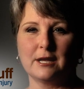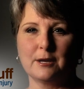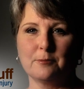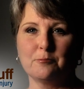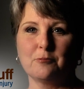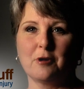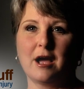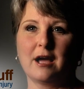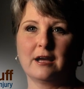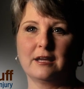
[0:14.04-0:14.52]

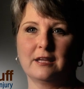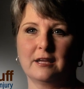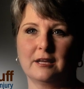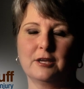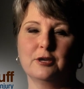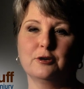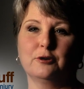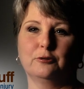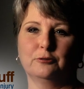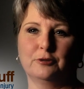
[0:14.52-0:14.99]
Emroch and
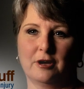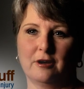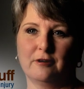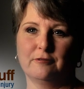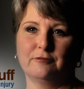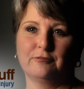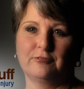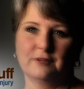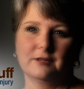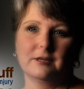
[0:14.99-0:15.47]
Kilduff,
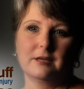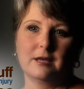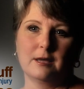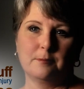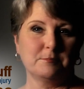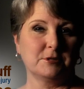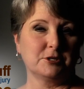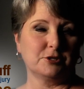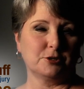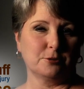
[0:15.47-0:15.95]

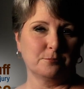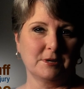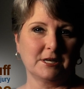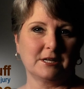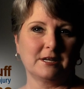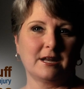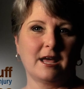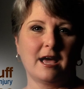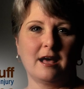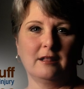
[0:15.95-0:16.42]
and Mr.
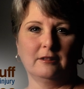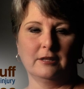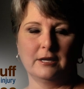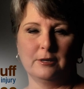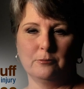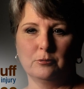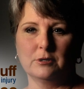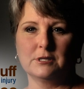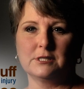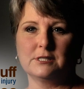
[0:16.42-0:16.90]

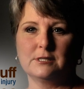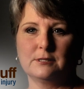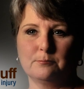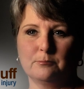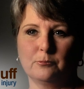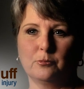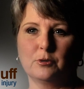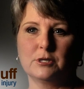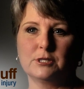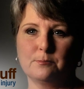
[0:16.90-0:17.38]
McNally was,
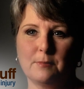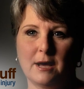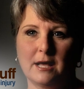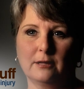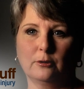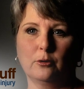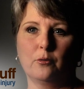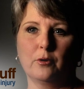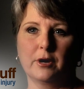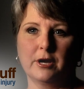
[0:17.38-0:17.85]
was my
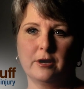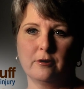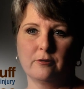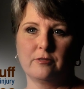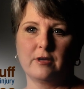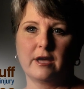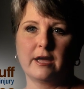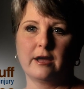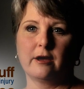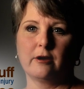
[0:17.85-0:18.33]
lawyer
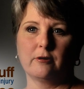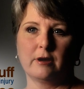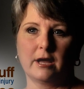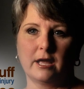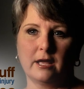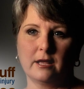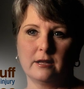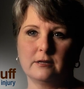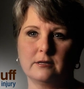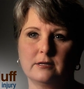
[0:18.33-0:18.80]
there,
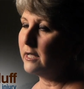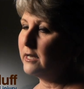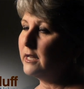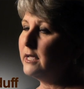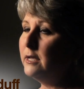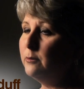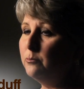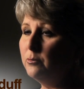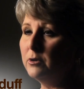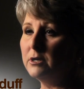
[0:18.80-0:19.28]
and
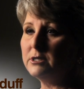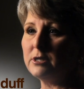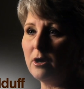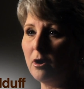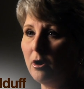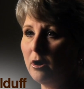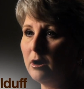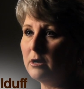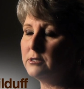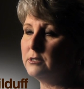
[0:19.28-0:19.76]
he was
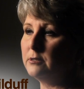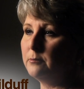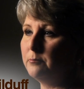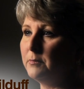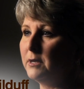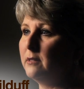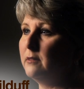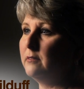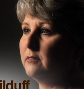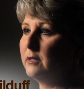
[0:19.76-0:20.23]
awesome
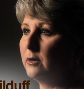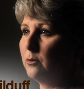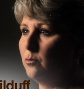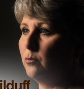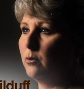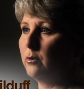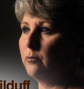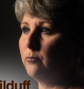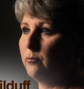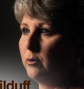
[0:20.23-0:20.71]
in the
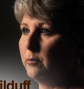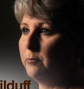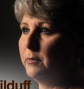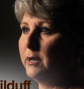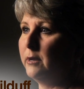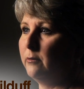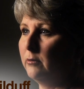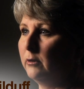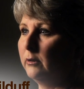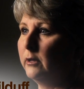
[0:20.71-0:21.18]
courtroom.
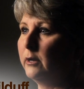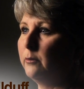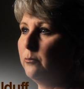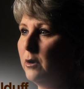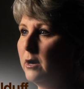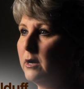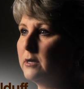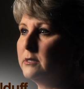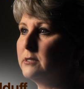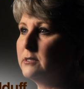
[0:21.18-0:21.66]
He really
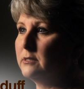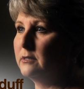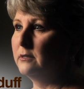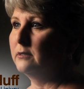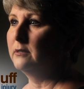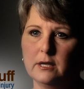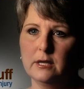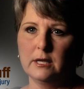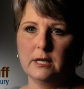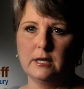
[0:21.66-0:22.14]
was.
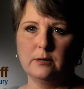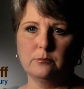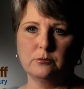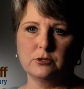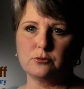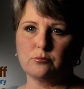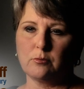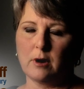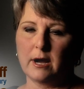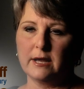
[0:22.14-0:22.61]
He
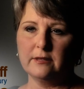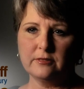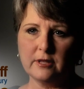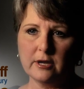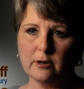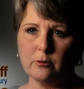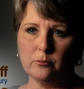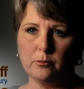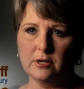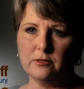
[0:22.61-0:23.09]
was right
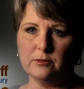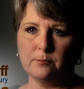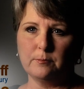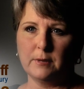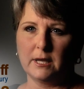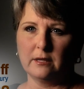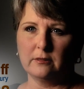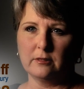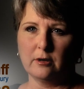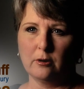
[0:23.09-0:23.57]
there with
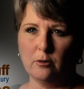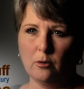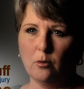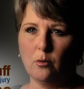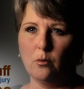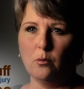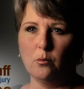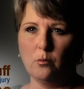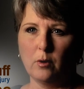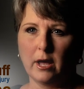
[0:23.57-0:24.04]
me the
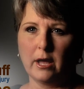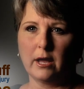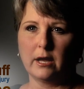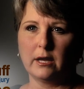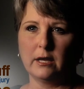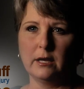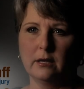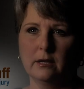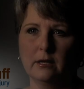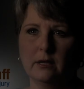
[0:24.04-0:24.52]
whole
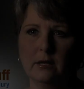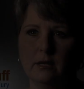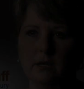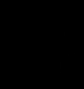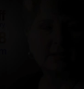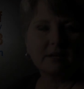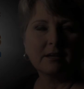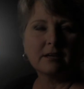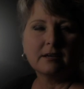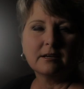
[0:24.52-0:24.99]
way.
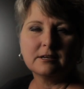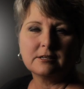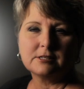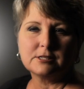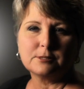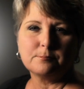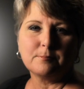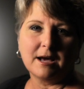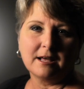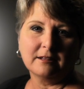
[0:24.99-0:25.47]

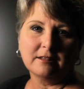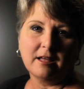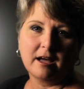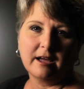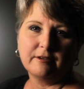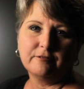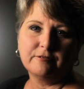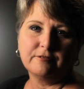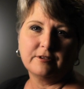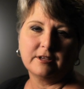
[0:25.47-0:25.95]
It's my
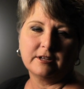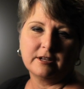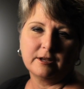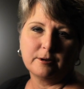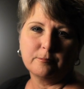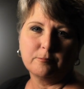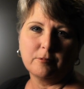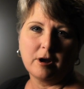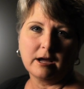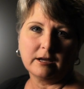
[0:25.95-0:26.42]
life, and
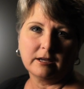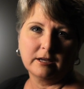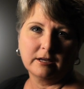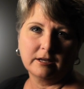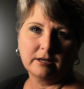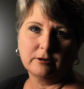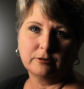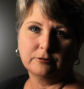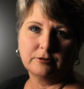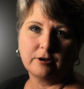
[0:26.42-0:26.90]
Emroch and
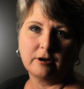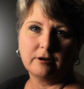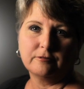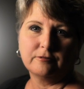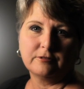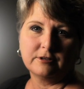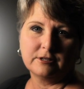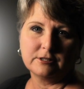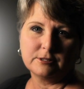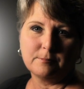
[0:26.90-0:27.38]
Kilduff
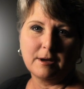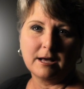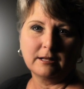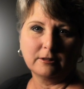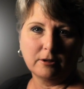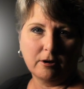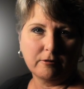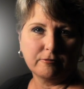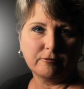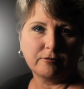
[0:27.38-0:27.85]
is my
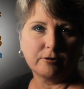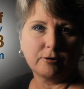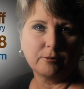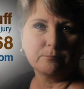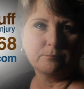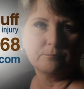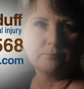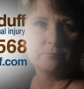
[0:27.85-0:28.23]
law firm.